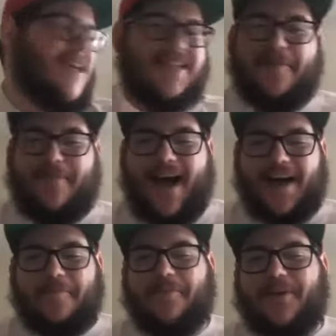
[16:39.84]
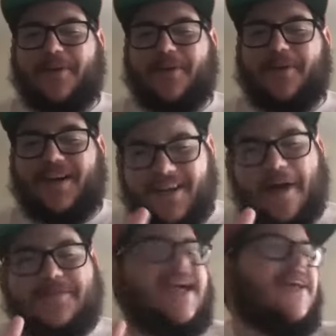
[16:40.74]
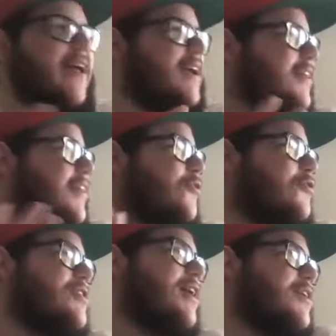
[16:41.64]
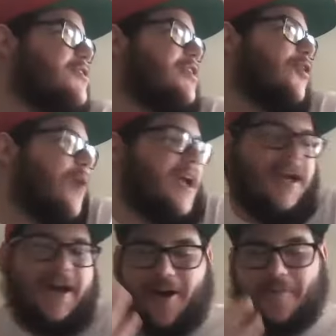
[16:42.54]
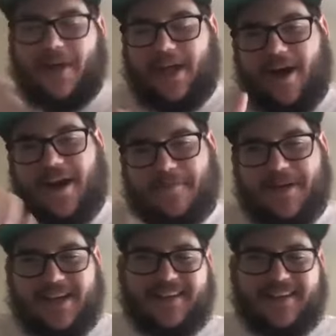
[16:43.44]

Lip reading: that back. But I'm saying like they were saying it's just like raining now. I'm like, all right, come on.